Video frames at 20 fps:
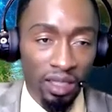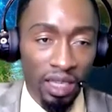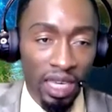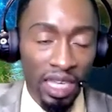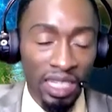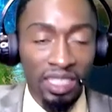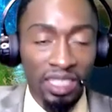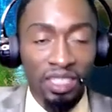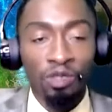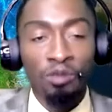
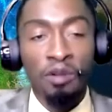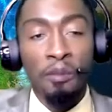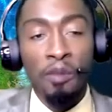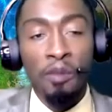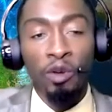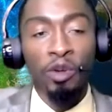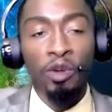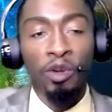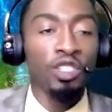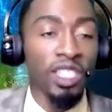And remember,
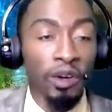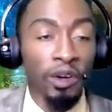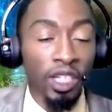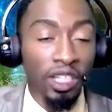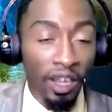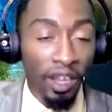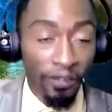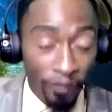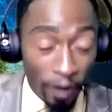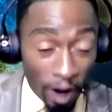when you say with
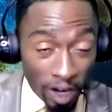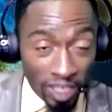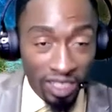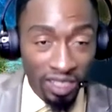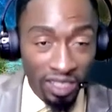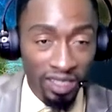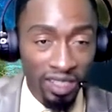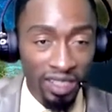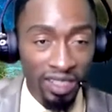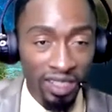
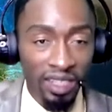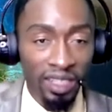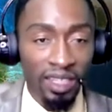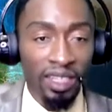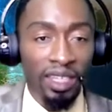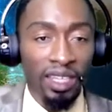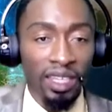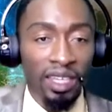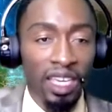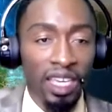conversion,
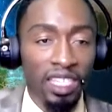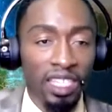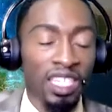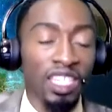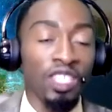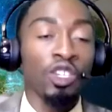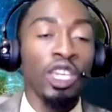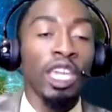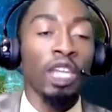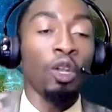is it
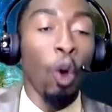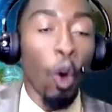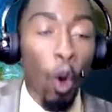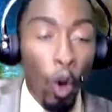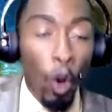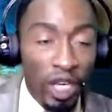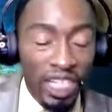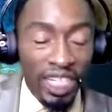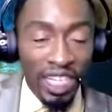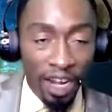you can
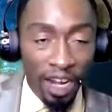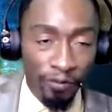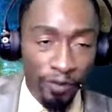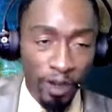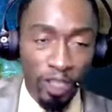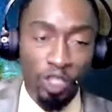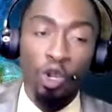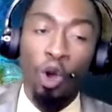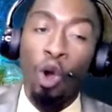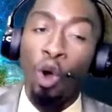only
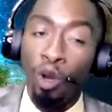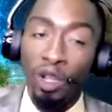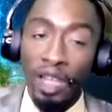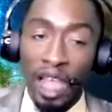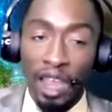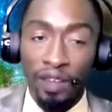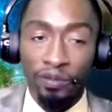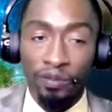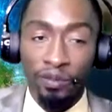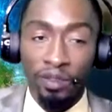convert to a whole
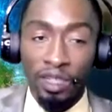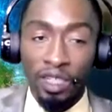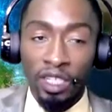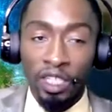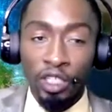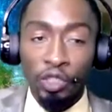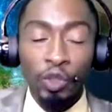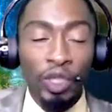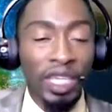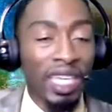life.
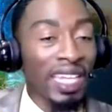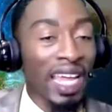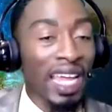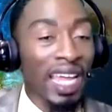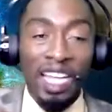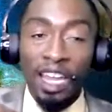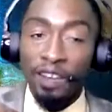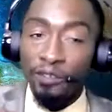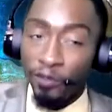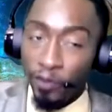You cannot
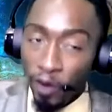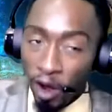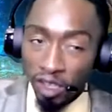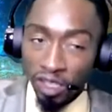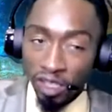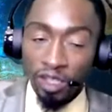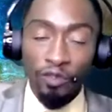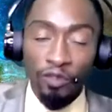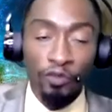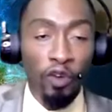convert
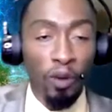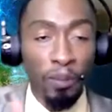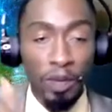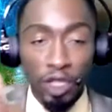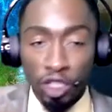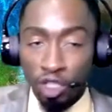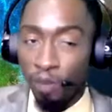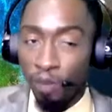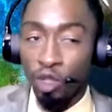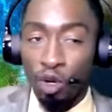from a
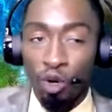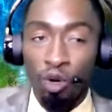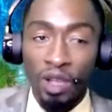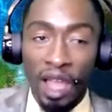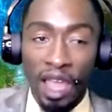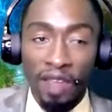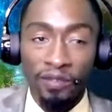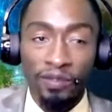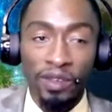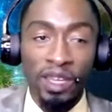term to a whole
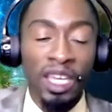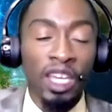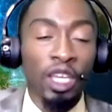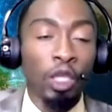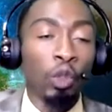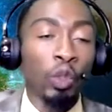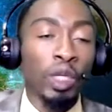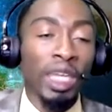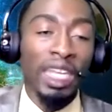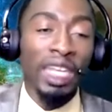life.
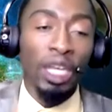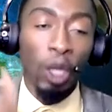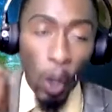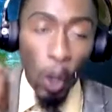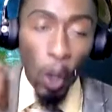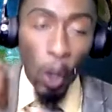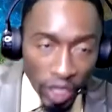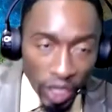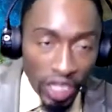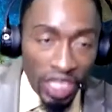You can
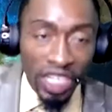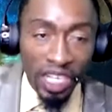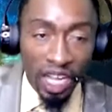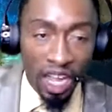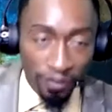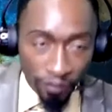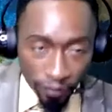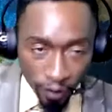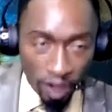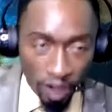only
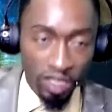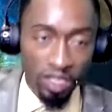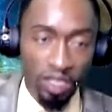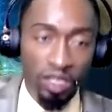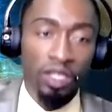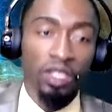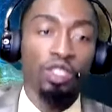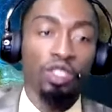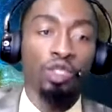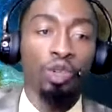convert
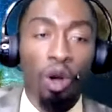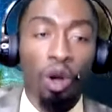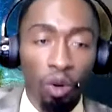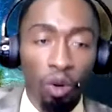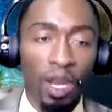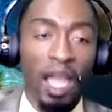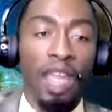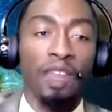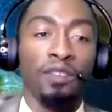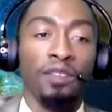to a whole
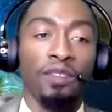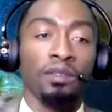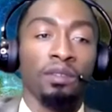life.